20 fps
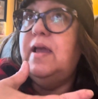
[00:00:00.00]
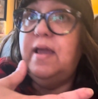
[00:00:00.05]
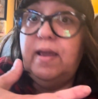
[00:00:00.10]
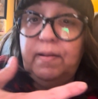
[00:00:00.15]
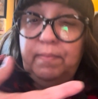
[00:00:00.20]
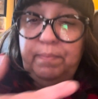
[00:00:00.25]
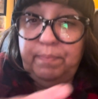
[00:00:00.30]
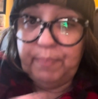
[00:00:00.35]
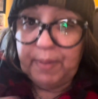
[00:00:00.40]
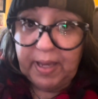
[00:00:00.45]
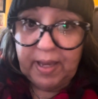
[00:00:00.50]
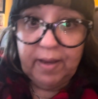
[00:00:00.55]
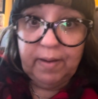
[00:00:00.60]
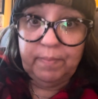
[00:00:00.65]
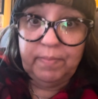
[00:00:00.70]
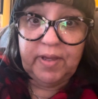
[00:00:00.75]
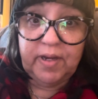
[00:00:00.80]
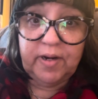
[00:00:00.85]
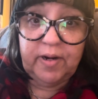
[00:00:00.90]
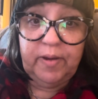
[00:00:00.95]
And
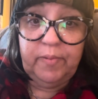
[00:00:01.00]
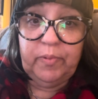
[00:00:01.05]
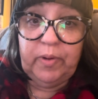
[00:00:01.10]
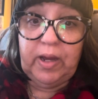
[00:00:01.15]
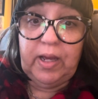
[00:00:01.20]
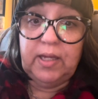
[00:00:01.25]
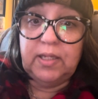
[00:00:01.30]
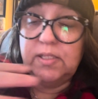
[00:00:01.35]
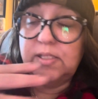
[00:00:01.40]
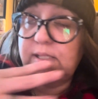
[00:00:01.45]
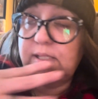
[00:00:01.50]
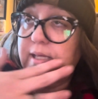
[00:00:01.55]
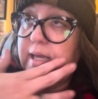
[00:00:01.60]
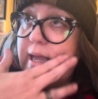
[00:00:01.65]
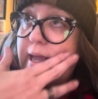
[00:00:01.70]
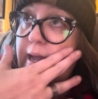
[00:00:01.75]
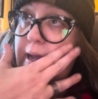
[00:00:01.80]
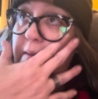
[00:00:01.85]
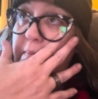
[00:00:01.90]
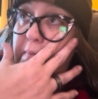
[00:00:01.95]
bam, there he was.
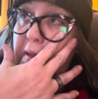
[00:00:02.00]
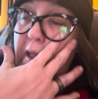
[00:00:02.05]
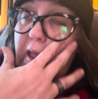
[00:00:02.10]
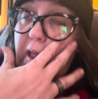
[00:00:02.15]
And